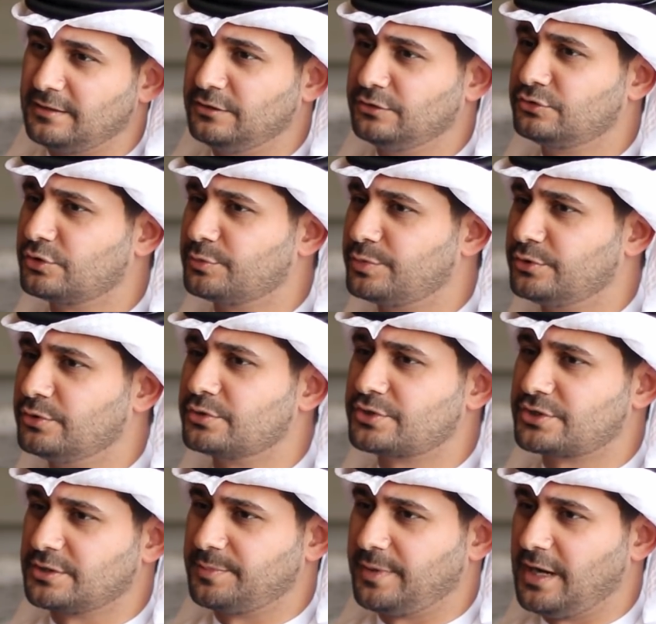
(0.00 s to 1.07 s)

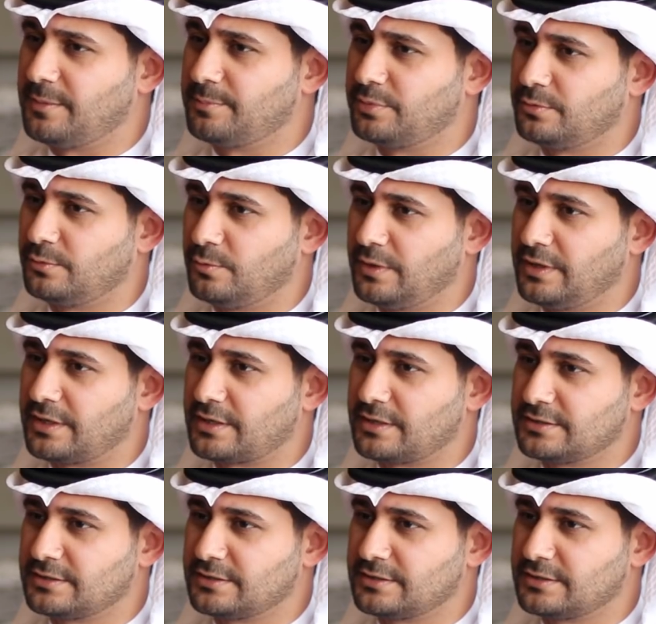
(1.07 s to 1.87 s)
entrepreneurship hub where